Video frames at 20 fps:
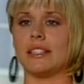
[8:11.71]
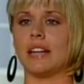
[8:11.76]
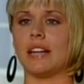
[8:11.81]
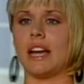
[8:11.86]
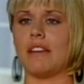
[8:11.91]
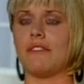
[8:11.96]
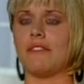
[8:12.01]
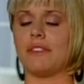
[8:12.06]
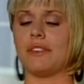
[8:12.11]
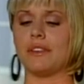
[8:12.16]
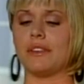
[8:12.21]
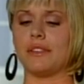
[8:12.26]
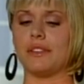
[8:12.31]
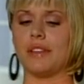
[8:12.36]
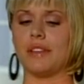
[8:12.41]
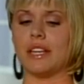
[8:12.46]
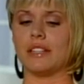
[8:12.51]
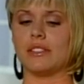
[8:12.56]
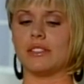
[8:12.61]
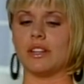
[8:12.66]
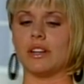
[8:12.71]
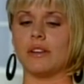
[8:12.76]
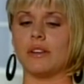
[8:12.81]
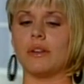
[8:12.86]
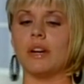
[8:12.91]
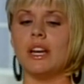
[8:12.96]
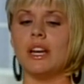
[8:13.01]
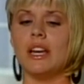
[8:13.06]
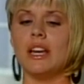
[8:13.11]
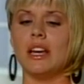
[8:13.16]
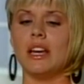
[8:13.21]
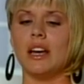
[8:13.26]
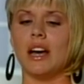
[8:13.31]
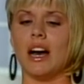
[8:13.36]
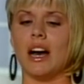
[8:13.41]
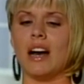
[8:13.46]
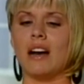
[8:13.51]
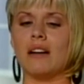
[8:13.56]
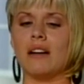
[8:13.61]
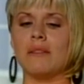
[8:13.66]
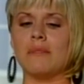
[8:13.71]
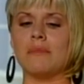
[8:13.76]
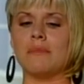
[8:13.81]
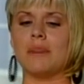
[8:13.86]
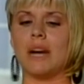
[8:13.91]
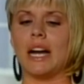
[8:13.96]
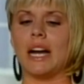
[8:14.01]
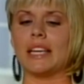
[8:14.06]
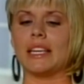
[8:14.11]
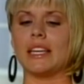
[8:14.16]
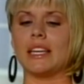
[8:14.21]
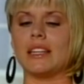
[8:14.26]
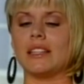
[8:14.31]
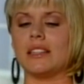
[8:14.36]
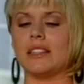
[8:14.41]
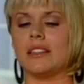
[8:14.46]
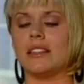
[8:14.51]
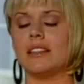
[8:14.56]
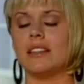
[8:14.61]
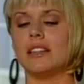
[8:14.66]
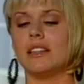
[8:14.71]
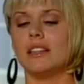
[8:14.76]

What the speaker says: I feel as though I can